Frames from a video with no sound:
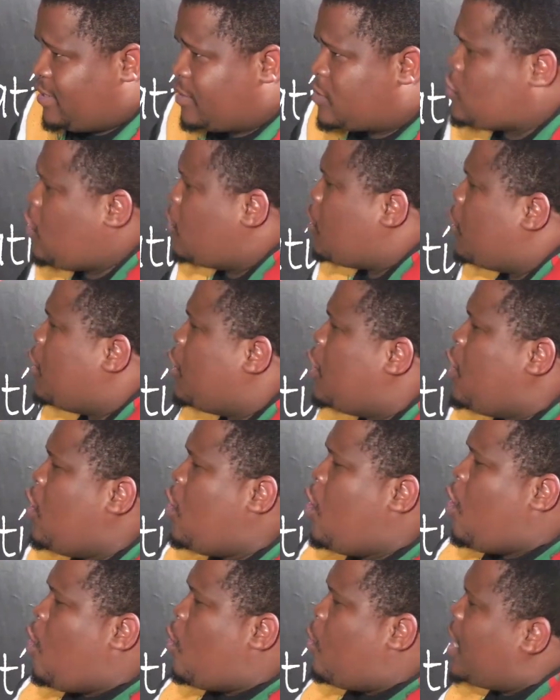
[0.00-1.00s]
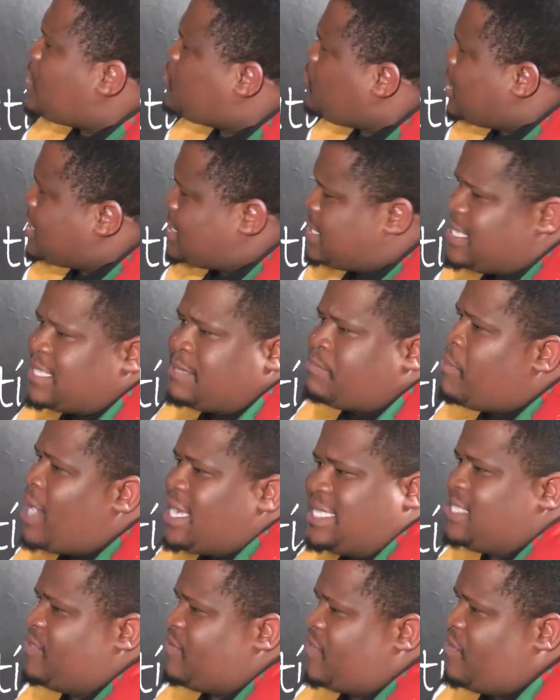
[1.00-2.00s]
So what was this
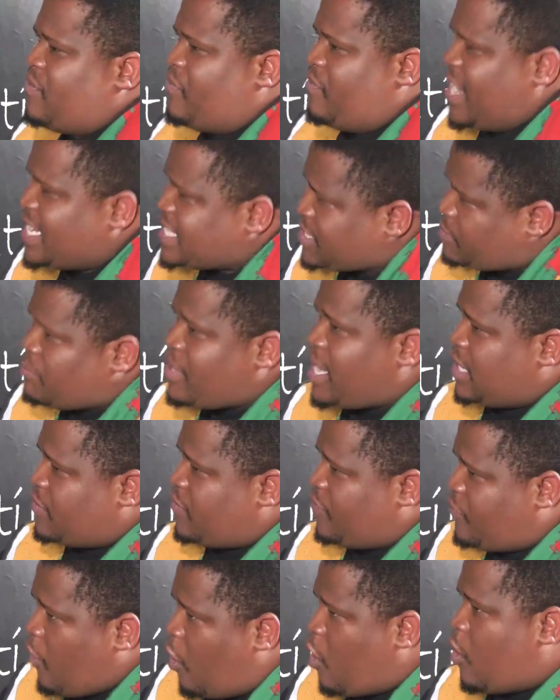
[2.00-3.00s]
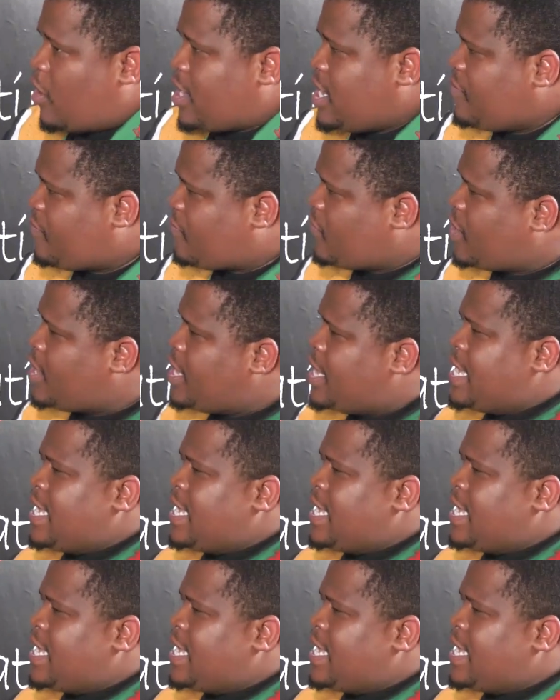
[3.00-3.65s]
massive investment for if